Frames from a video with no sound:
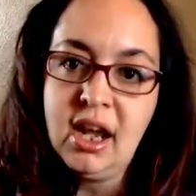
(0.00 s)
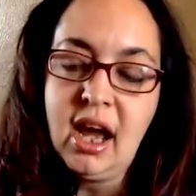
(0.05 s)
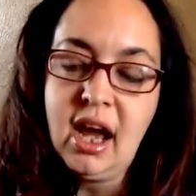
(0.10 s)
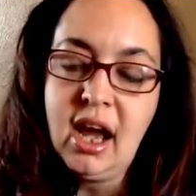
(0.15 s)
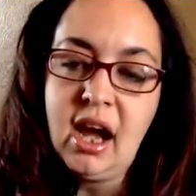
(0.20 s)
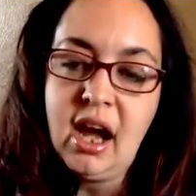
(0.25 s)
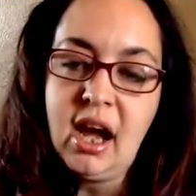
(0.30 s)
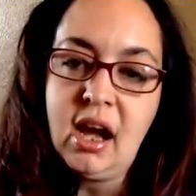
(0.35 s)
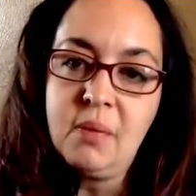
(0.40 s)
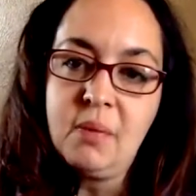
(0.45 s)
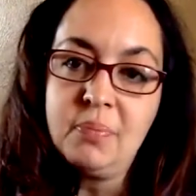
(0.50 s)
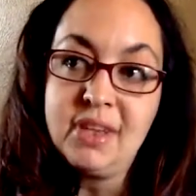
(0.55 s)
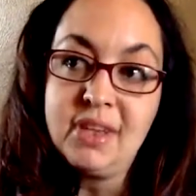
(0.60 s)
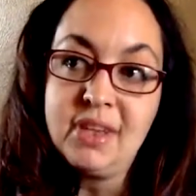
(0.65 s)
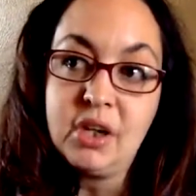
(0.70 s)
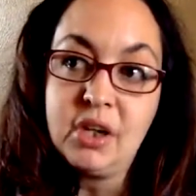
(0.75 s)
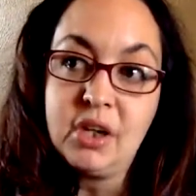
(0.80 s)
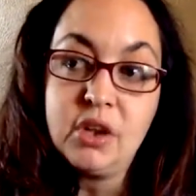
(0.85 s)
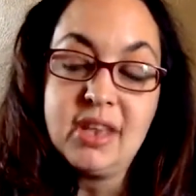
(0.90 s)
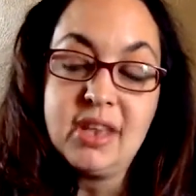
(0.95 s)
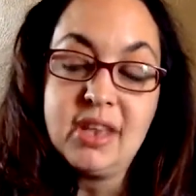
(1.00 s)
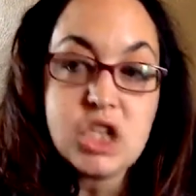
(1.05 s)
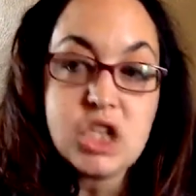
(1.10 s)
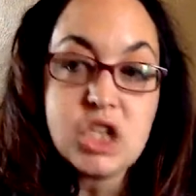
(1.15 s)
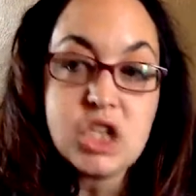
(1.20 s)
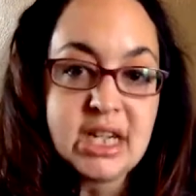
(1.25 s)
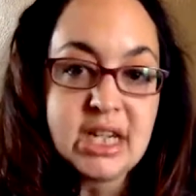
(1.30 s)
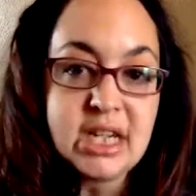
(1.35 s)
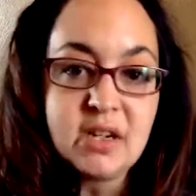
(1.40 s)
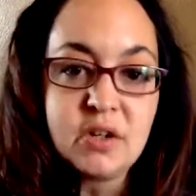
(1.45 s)
that are the
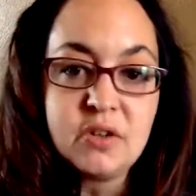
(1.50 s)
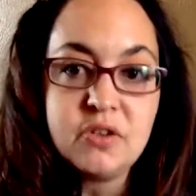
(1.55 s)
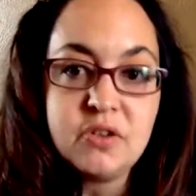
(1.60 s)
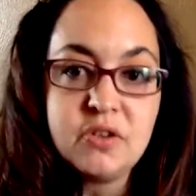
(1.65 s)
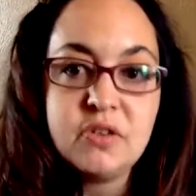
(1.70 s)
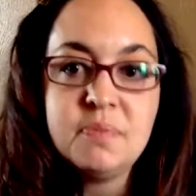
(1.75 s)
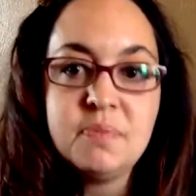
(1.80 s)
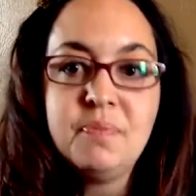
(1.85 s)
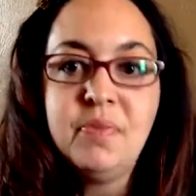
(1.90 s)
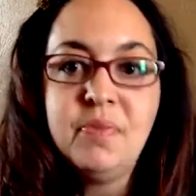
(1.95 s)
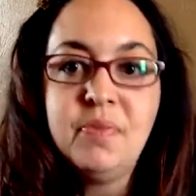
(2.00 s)
engineers,